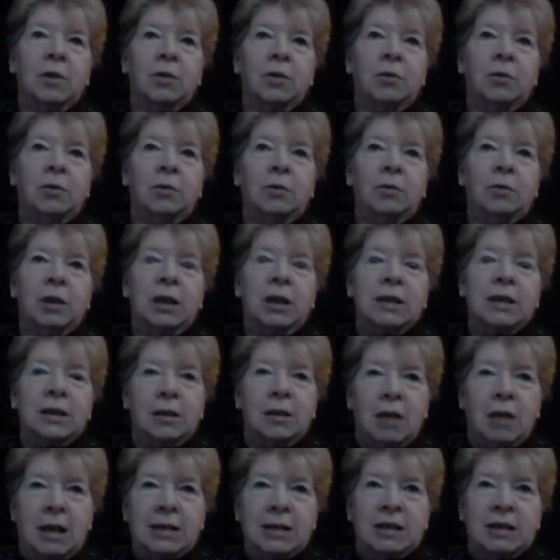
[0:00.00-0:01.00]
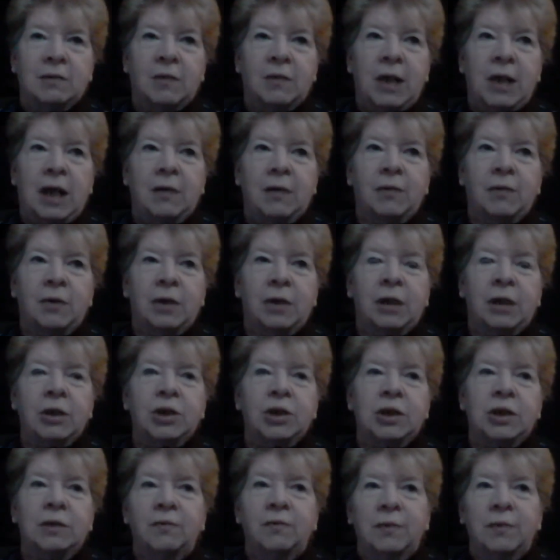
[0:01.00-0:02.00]
who is a loss survivor,
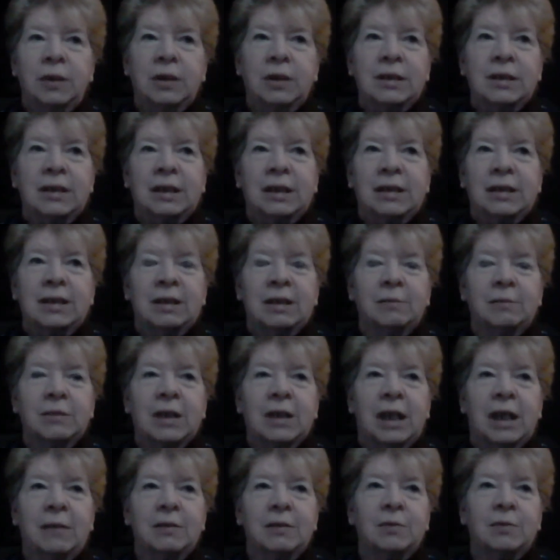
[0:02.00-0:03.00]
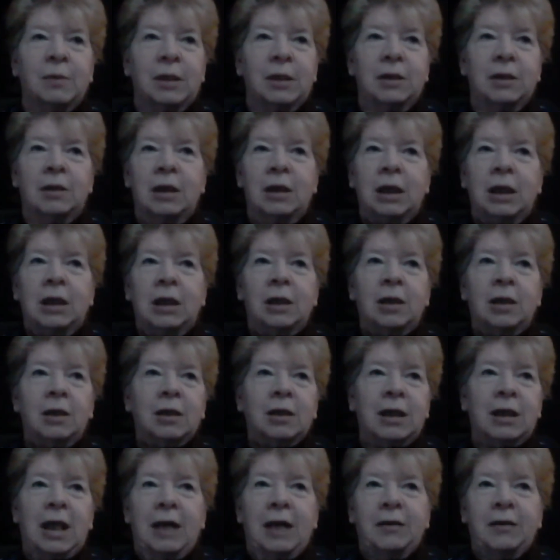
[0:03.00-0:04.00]
and she fills in sometimes when
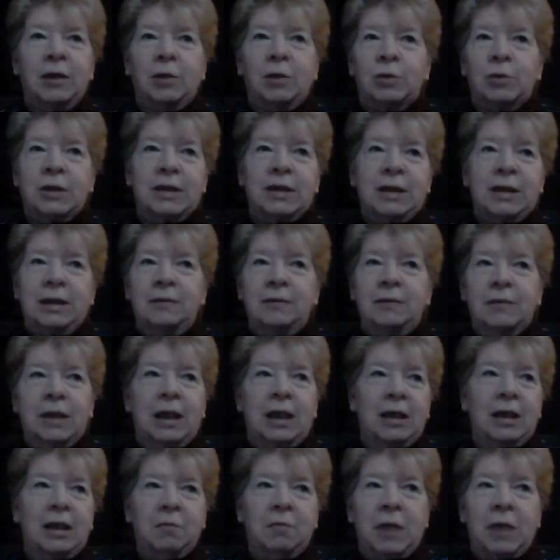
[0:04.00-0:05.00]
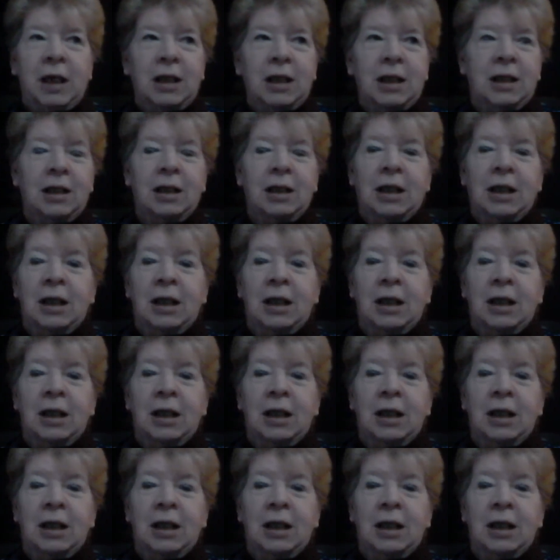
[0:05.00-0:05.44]
Kathy or Steve can't make it.